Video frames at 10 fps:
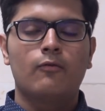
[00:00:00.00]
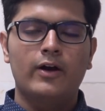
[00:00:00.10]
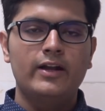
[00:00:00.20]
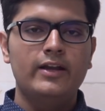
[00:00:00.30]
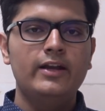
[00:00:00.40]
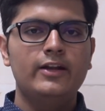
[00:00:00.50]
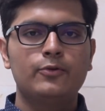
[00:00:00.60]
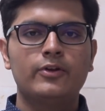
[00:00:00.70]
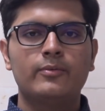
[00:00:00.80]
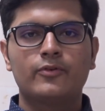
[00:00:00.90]
1D,
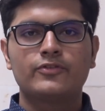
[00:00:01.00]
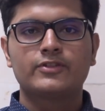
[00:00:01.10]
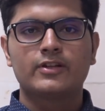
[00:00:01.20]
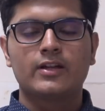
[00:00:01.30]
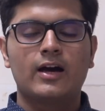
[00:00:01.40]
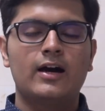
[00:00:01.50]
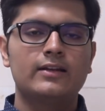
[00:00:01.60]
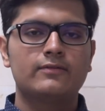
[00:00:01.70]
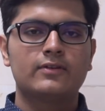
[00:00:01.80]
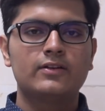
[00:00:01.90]
2D motion
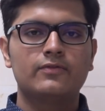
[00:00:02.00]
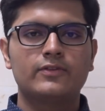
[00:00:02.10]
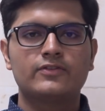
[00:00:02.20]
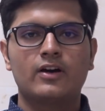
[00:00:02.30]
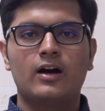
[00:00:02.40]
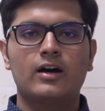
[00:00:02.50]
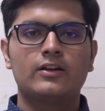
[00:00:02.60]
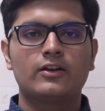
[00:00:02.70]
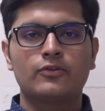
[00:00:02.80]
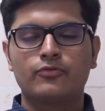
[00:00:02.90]
are the ones which are
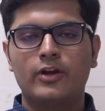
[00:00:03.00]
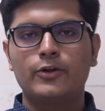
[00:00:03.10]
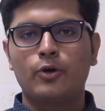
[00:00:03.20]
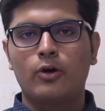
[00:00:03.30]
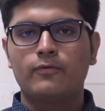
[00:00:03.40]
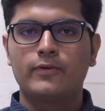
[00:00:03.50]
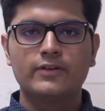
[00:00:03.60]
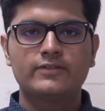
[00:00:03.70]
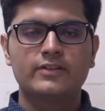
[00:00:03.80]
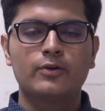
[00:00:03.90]
usually taught
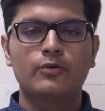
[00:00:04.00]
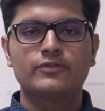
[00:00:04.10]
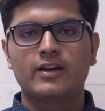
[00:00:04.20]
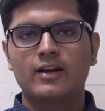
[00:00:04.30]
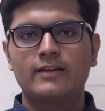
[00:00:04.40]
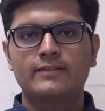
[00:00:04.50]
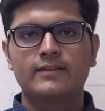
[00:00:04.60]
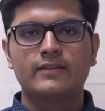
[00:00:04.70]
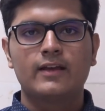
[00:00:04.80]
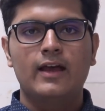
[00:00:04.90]
first in the coaching classes,